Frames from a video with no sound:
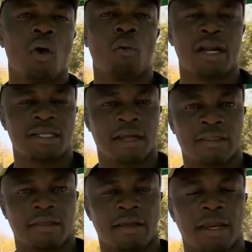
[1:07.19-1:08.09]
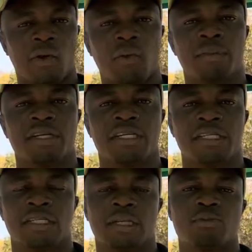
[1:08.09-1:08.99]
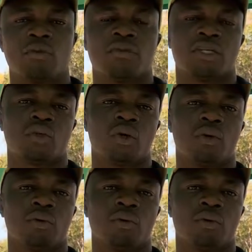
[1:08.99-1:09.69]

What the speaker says: What are the recommendations in terms of the soil?